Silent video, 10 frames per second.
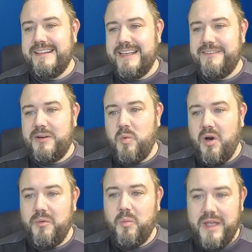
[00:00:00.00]
They've had
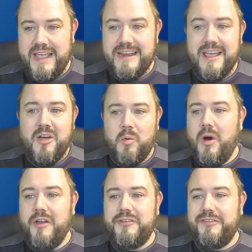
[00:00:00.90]
1 win,
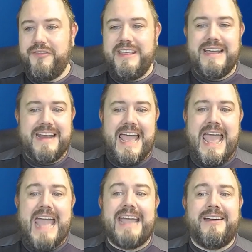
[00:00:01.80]
1 defeat, and a
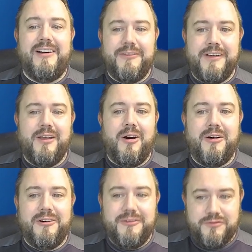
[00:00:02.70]
heck of a
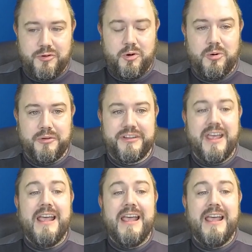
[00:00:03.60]
lot of draws.